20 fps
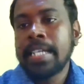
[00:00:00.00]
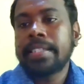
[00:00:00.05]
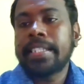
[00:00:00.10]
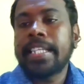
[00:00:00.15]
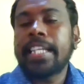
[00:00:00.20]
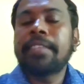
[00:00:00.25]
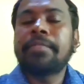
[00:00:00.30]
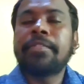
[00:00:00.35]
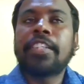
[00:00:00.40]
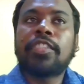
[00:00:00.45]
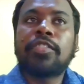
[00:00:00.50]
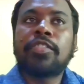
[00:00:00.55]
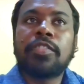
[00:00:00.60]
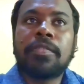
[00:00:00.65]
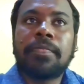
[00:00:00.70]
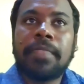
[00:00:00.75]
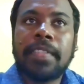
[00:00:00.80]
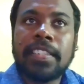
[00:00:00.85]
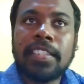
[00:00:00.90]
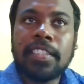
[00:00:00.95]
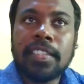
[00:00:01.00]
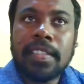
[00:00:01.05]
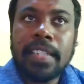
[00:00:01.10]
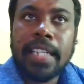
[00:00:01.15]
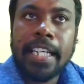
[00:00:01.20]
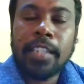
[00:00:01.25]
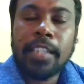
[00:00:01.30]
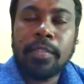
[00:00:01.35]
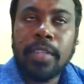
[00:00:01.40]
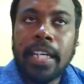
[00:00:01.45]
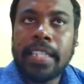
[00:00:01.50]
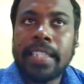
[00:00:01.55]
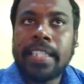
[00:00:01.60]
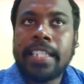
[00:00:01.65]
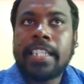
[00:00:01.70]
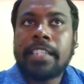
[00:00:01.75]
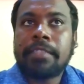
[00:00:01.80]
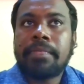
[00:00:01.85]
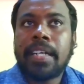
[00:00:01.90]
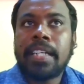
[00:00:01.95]
Then we should first try to
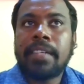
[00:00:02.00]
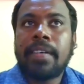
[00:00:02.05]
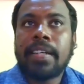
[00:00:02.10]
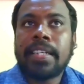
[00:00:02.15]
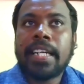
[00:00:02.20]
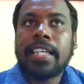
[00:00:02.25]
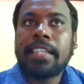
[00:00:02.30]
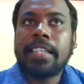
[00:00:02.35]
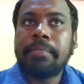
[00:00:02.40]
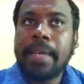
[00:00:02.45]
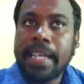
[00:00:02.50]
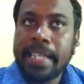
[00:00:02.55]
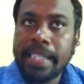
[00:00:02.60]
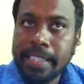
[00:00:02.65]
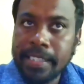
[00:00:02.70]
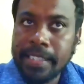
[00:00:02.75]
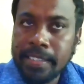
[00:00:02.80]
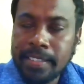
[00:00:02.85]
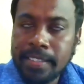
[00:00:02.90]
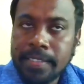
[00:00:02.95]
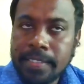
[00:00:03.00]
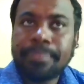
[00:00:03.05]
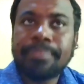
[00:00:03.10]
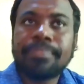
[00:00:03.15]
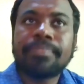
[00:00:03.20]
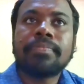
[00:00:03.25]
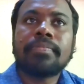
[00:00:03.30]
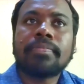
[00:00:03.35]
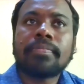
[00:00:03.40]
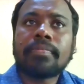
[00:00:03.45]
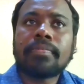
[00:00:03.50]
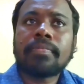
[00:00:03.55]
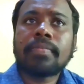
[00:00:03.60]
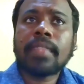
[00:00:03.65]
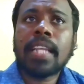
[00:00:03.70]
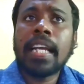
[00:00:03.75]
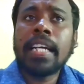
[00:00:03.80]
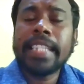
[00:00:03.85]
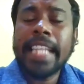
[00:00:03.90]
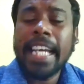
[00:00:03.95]
identify what are the barriers
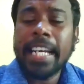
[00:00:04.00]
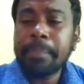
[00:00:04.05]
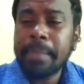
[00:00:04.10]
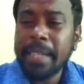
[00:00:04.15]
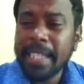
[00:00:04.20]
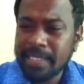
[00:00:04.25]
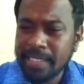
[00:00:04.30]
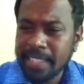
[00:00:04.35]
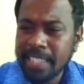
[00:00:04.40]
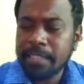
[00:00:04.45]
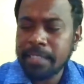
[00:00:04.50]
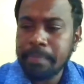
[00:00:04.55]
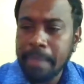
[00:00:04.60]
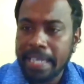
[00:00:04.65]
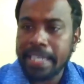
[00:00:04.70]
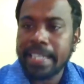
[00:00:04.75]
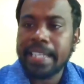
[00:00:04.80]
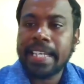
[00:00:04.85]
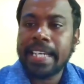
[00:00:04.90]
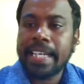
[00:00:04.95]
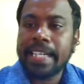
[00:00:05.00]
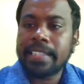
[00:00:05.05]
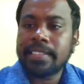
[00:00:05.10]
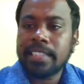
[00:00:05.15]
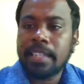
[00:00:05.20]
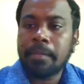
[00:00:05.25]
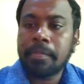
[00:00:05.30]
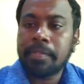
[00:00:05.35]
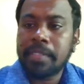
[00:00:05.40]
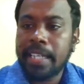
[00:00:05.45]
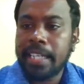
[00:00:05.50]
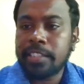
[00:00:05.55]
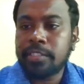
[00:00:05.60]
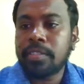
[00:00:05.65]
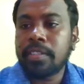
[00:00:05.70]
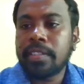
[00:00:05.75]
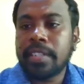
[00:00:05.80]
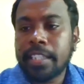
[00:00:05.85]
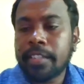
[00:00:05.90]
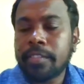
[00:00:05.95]
that basically barricade some of the
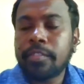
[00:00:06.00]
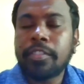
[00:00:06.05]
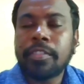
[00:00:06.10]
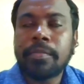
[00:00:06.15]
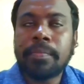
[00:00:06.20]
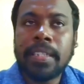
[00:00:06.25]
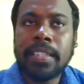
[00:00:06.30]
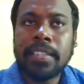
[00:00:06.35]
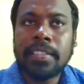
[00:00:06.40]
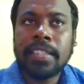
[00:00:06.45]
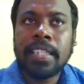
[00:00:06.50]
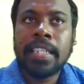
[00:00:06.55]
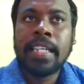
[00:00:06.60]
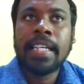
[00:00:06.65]
natural recruitments.